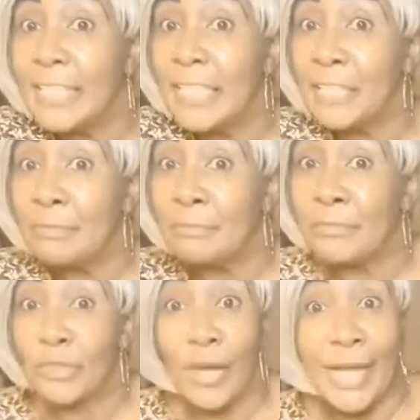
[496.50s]
Try
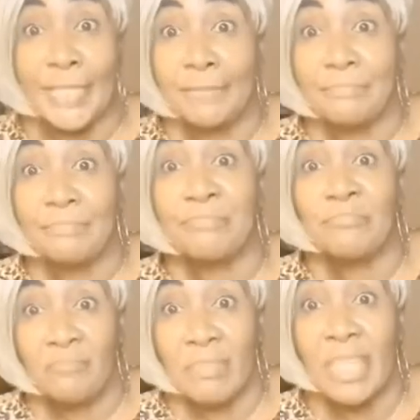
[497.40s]
it, you
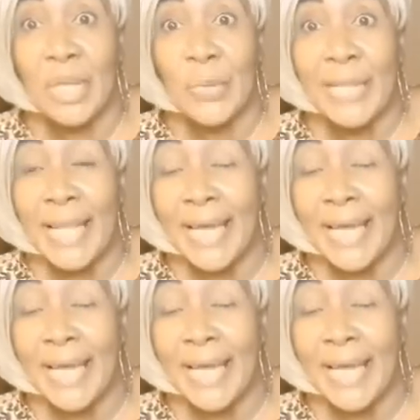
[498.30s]
will like it.